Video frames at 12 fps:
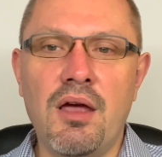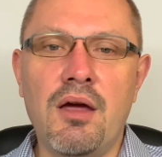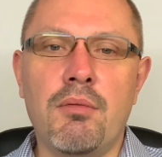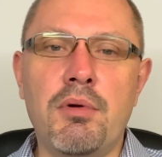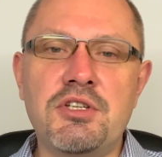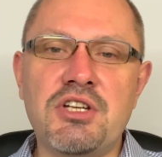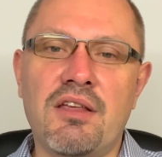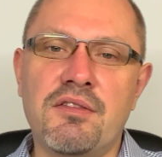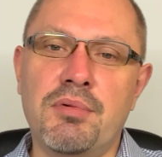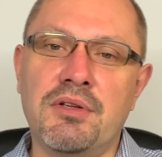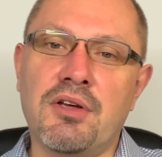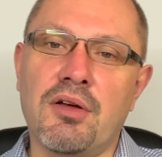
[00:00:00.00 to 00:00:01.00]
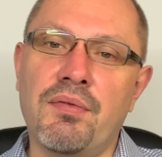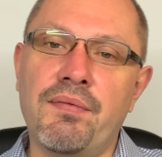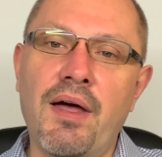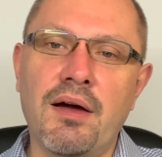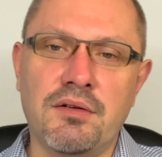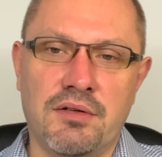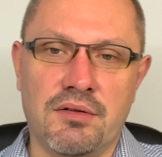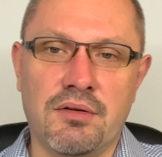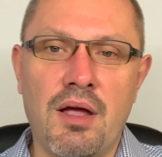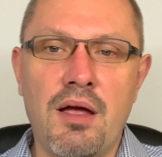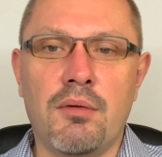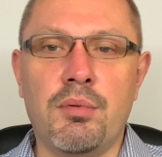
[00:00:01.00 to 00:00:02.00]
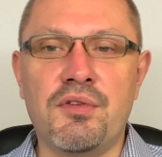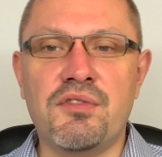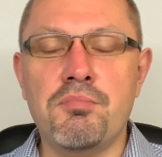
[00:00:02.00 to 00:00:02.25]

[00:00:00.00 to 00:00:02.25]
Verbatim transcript: which has been conducted with